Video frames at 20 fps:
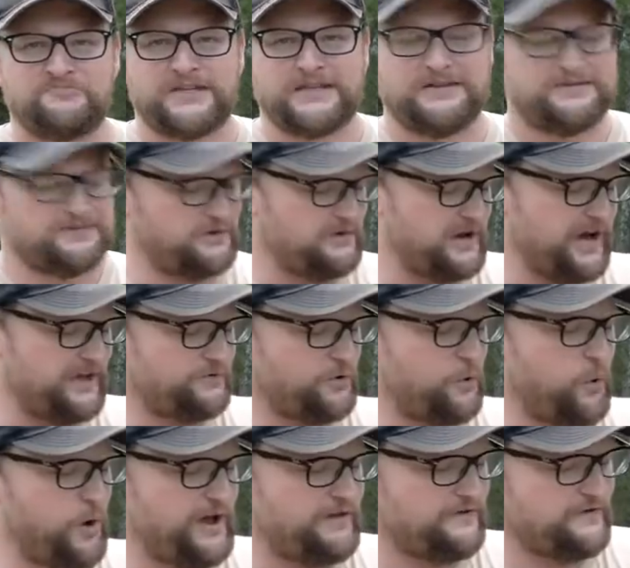So not
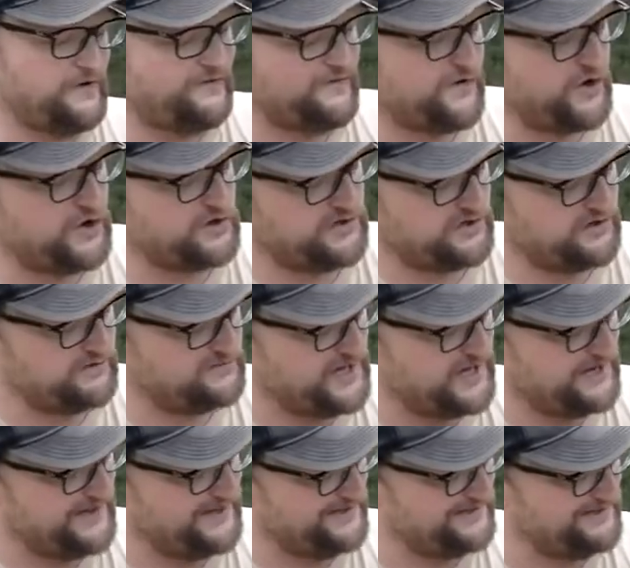quite their version of
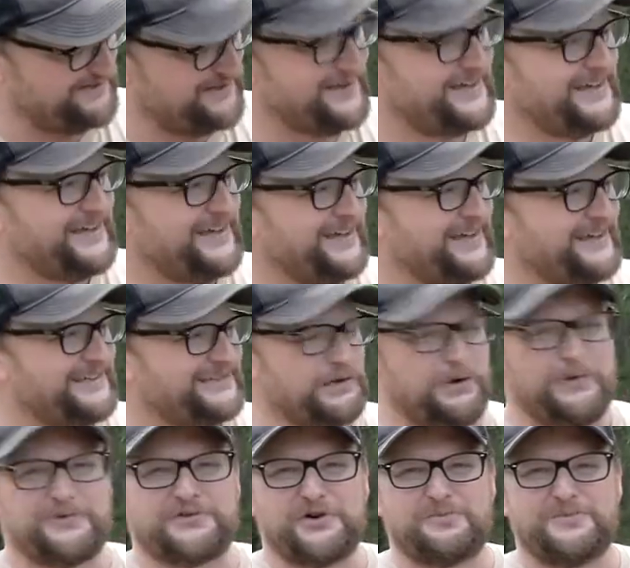tan. So
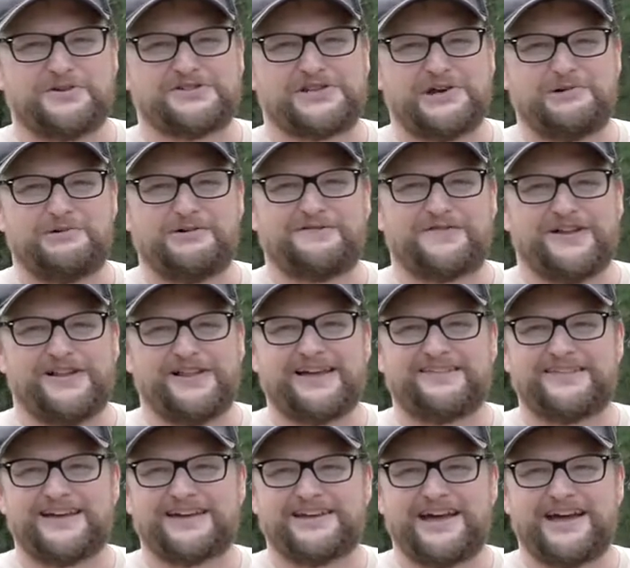I was almost going for like
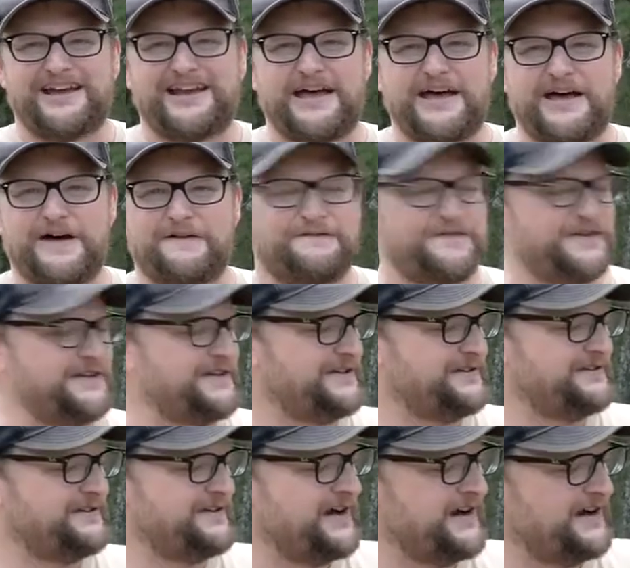that kind of
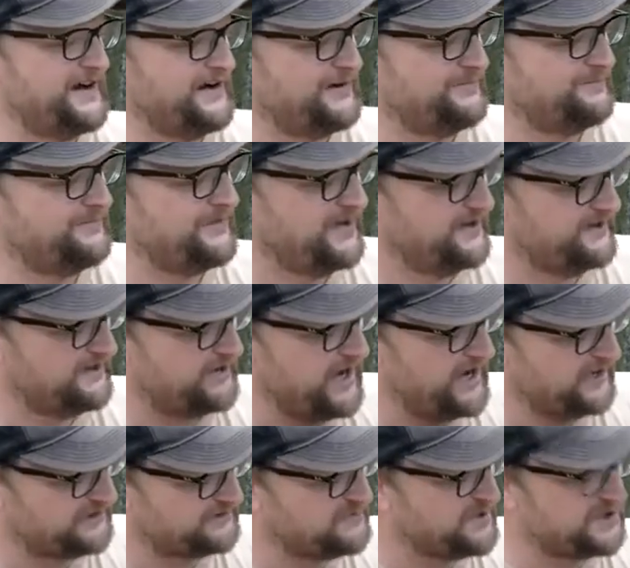FN
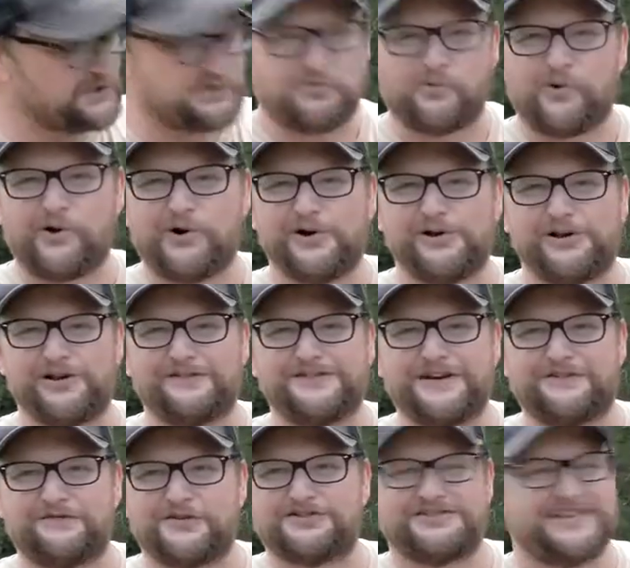cosmic swirl of
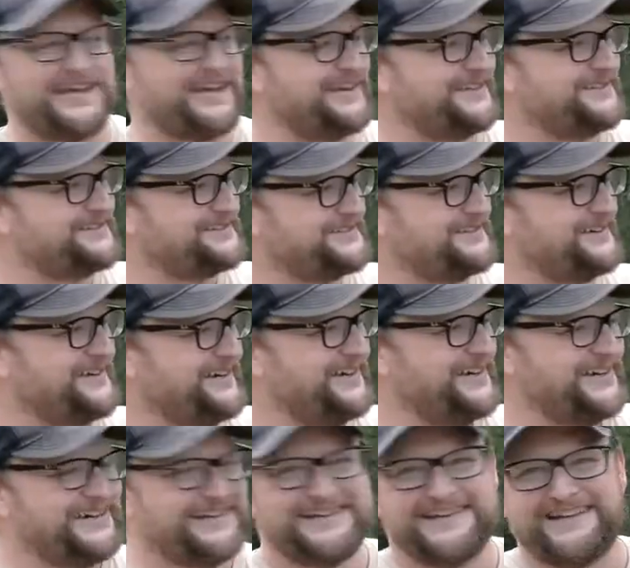different tans.
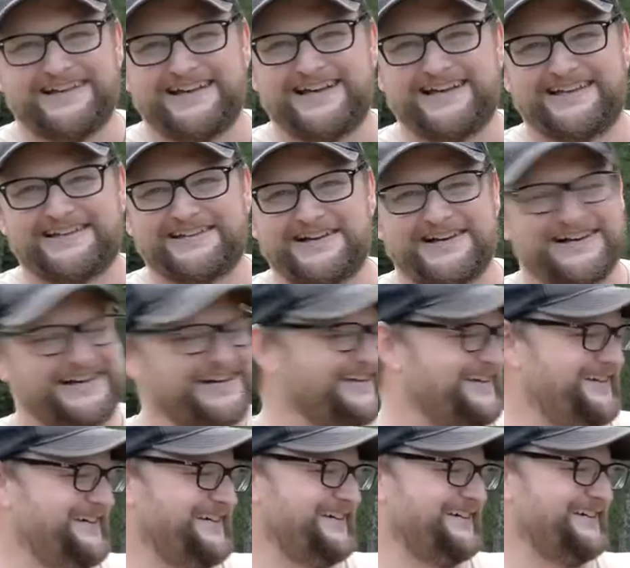And,
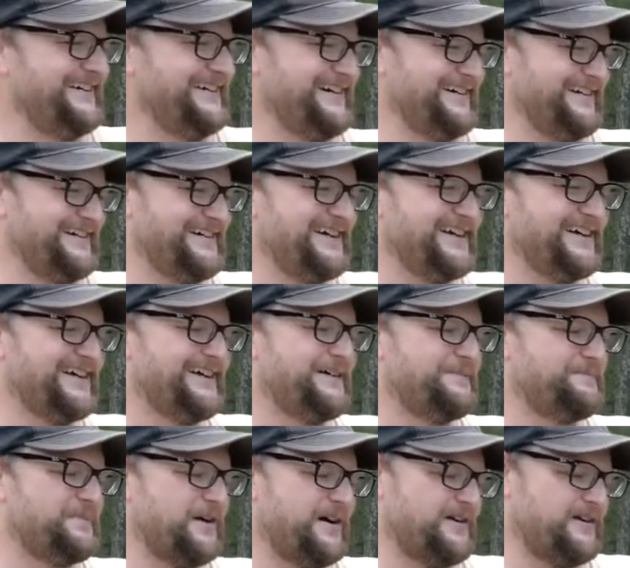
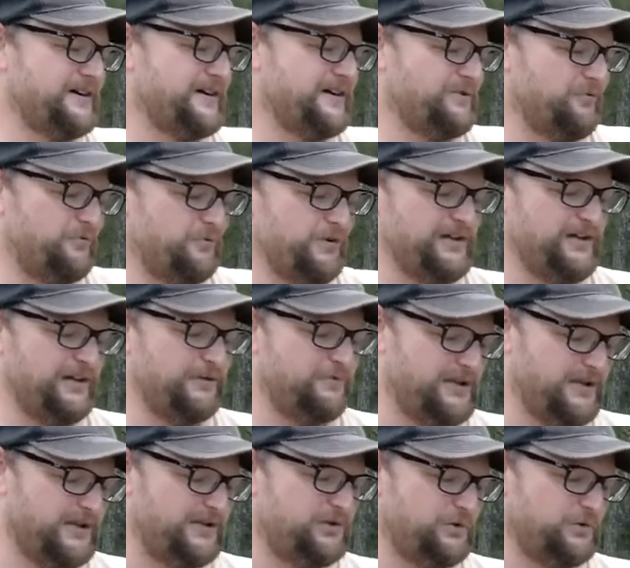but really,
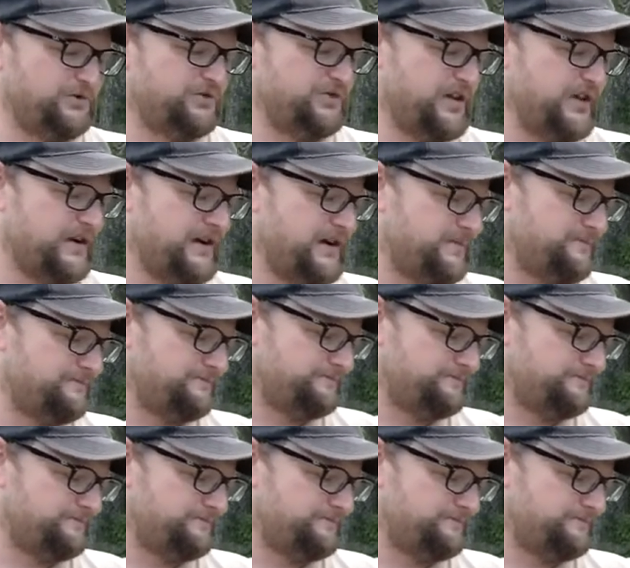really cool setup.